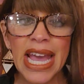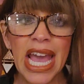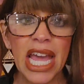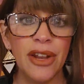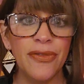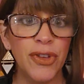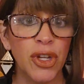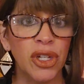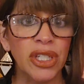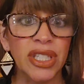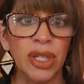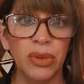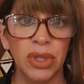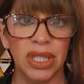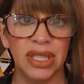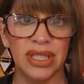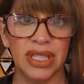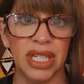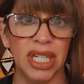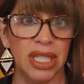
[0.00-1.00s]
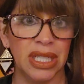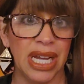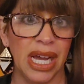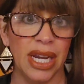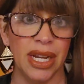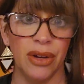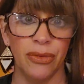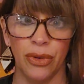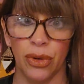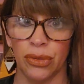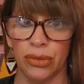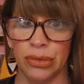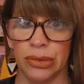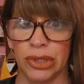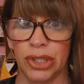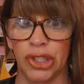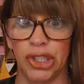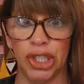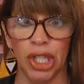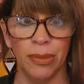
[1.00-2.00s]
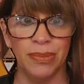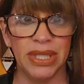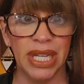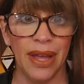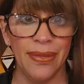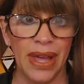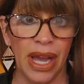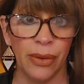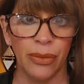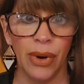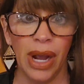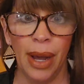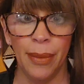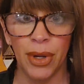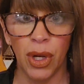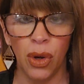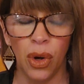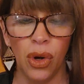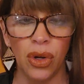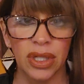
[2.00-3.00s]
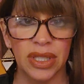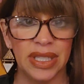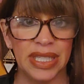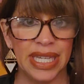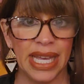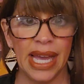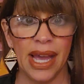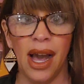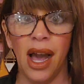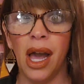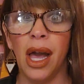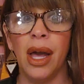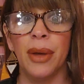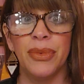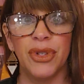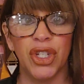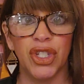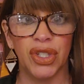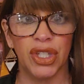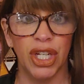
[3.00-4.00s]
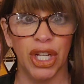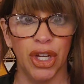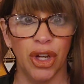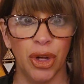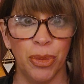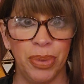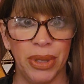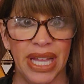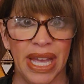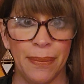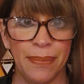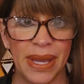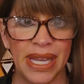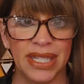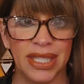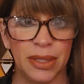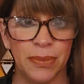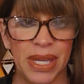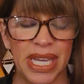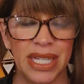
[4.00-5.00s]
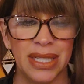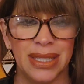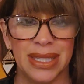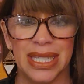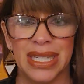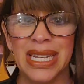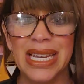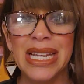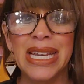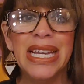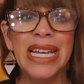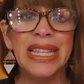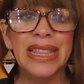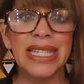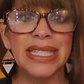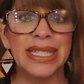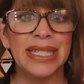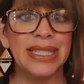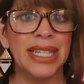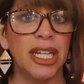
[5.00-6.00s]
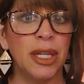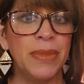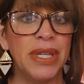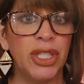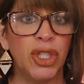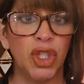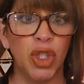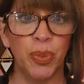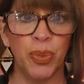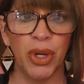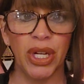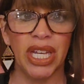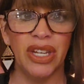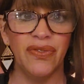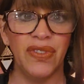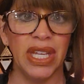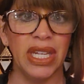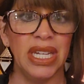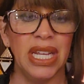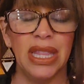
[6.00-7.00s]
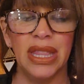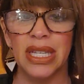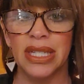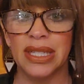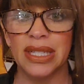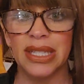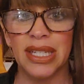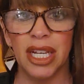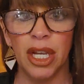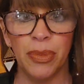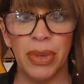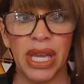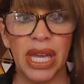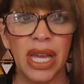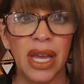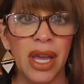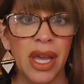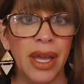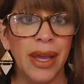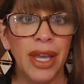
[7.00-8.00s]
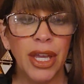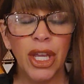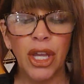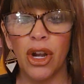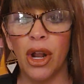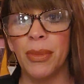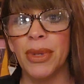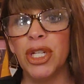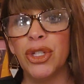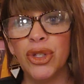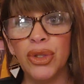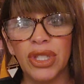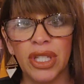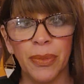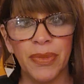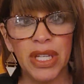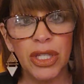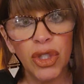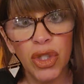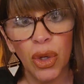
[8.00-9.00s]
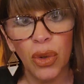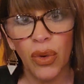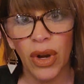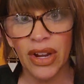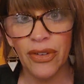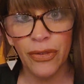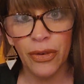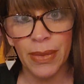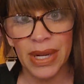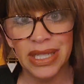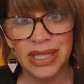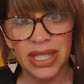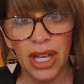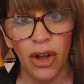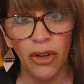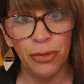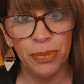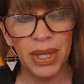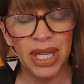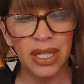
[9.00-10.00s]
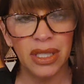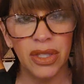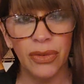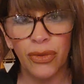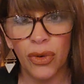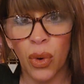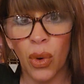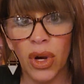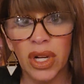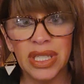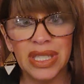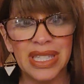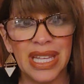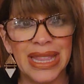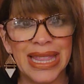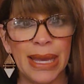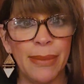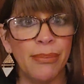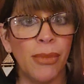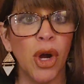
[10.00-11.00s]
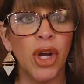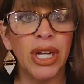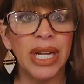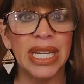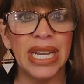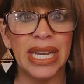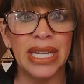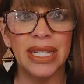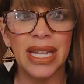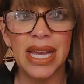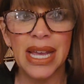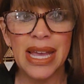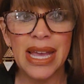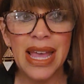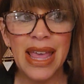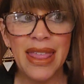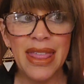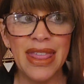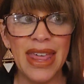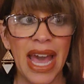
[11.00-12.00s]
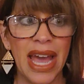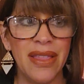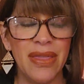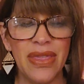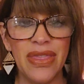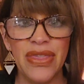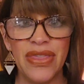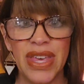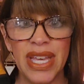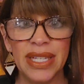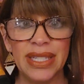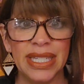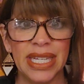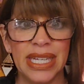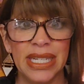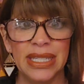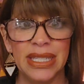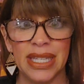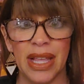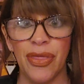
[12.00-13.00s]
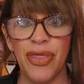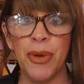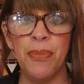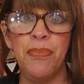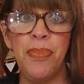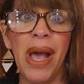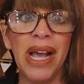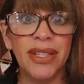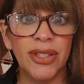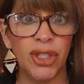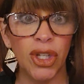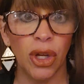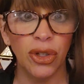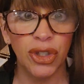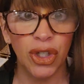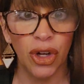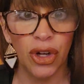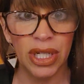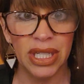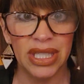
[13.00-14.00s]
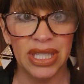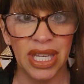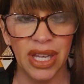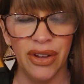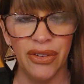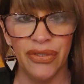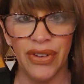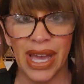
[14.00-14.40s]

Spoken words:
And if you're someone that's going to kind of jump down that rabbit hole and say, I'm just going to go to plant-based meats and this is going to be super convenient and this is going to be, I'm going to do something so great for myself, because of course they market it that this is the best alternative